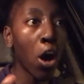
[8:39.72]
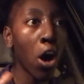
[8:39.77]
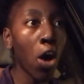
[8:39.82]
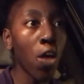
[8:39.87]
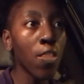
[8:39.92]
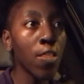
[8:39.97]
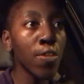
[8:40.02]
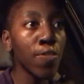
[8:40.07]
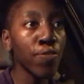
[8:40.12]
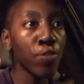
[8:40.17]

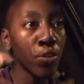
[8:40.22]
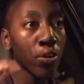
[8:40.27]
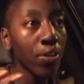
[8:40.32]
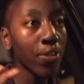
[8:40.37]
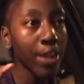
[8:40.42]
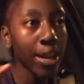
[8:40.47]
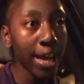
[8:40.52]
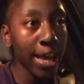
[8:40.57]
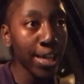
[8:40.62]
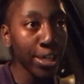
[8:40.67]
on the floor
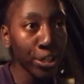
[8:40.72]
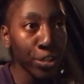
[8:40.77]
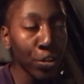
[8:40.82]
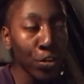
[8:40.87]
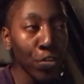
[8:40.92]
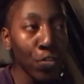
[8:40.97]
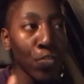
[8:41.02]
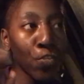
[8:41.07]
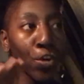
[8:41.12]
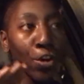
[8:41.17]
that I do
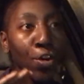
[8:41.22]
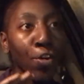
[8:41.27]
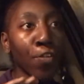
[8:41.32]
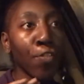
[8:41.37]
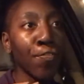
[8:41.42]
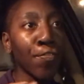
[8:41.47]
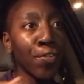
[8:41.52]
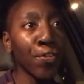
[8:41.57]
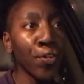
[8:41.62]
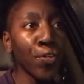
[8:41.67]
were
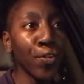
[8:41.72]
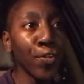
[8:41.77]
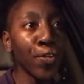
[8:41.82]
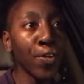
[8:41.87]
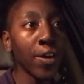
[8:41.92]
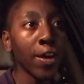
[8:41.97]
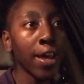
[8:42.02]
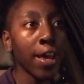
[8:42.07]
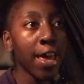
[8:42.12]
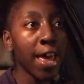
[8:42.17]
full.
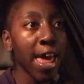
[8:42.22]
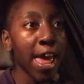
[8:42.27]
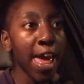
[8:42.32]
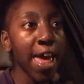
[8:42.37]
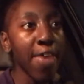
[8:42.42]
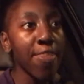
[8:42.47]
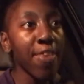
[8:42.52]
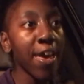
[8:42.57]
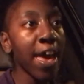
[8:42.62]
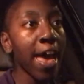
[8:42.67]

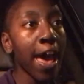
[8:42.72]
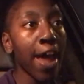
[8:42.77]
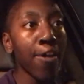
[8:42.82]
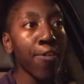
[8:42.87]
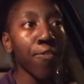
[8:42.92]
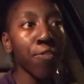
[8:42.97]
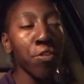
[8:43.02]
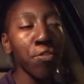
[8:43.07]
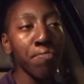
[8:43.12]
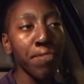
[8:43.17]
And they had
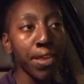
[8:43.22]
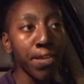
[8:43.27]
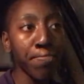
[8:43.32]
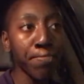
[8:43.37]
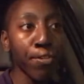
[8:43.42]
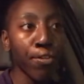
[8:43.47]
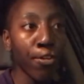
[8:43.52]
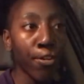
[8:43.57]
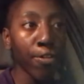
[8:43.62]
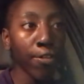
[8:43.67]
a few
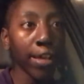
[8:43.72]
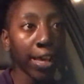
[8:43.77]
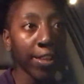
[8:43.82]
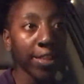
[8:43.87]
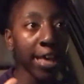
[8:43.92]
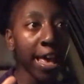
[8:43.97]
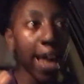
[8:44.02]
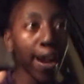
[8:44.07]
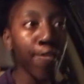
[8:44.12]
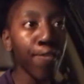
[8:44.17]
people, like,
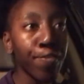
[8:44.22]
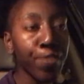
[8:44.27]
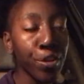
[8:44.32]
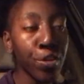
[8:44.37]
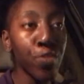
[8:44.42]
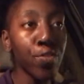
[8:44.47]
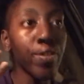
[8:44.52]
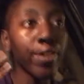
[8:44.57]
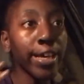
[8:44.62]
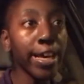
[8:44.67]
they had a
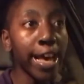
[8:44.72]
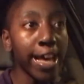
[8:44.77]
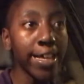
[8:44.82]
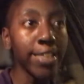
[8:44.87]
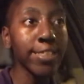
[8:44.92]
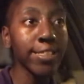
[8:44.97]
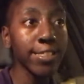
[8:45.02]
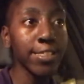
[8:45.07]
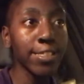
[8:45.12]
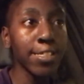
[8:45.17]
few
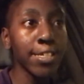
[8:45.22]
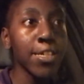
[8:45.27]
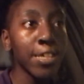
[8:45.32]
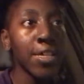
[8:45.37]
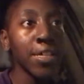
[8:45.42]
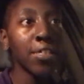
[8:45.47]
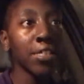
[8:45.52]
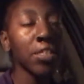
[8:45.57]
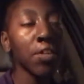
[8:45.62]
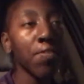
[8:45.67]
guests,
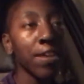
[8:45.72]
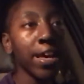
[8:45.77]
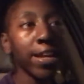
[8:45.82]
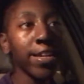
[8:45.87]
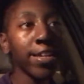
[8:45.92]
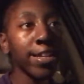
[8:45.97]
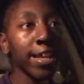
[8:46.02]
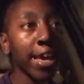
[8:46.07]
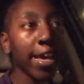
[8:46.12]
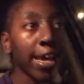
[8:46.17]
so we had
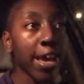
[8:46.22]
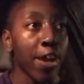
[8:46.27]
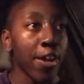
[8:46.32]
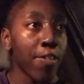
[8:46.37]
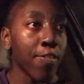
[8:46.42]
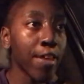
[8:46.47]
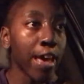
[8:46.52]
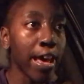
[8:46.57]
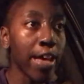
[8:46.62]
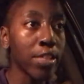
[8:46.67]
to take care
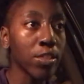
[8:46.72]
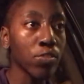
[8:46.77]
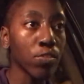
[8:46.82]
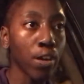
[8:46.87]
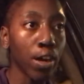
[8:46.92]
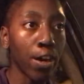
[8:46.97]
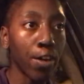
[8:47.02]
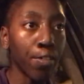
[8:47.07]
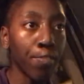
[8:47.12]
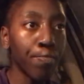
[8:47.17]
of that as
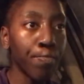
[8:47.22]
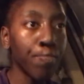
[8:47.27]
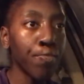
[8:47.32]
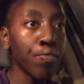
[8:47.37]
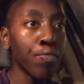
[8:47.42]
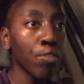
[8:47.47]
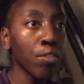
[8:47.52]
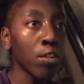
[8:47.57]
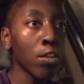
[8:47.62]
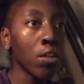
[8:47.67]
well.
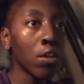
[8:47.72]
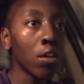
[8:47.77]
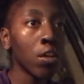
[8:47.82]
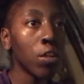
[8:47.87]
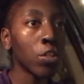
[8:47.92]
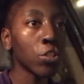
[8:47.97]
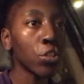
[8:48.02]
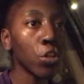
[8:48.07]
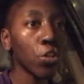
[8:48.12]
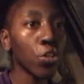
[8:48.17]

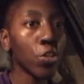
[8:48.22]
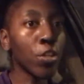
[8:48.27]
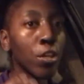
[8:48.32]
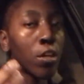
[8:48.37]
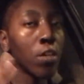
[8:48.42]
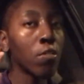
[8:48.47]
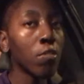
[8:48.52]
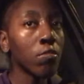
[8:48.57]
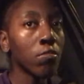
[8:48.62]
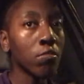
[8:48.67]
So, you
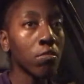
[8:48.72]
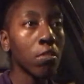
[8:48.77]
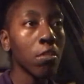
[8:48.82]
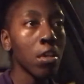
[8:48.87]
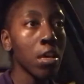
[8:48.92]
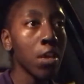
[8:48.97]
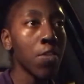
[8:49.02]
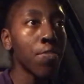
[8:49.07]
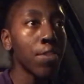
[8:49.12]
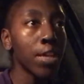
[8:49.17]
know,
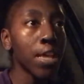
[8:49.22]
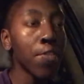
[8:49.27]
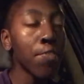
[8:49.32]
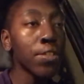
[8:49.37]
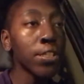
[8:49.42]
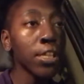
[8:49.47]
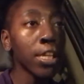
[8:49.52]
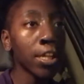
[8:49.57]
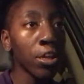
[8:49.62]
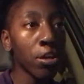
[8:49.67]
it
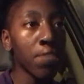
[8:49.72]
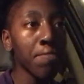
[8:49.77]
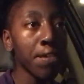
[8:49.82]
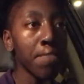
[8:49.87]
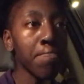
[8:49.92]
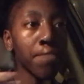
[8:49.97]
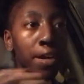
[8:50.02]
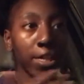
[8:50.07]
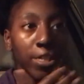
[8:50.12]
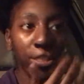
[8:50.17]
was a little
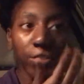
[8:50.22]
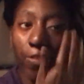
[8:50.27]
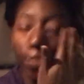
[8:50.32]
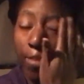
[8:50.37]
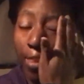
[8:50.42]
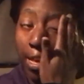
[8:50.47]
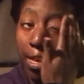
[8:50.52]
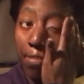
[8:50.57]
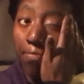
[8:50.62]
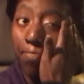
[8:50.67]
bit much for
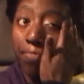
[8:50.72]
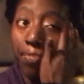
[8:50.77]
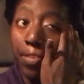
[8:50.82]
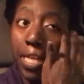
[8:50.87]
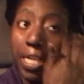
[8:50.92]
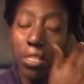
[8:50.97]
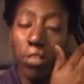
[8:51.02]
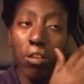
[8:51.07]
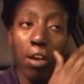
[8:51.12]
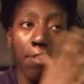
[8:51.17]

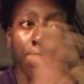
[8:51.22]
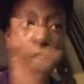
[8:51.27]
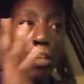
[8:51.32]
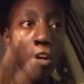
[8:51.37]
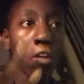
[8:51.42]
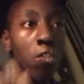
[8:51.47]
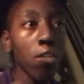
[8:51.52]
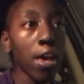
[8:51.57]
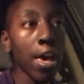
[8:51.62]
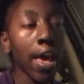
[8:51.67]
them. And so I was
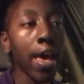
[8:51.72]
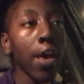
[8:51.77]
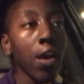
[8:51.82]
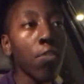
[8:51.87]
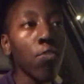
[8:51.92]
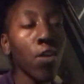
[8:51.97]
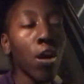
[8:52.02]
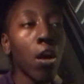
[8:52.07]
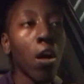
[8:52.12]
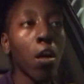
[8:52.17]
like, okay,
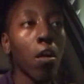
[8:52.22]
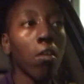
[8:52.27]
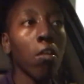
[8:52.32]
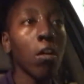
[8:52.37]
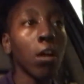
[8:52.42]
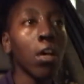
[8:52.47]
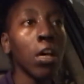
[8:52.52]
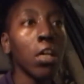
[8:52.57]
well,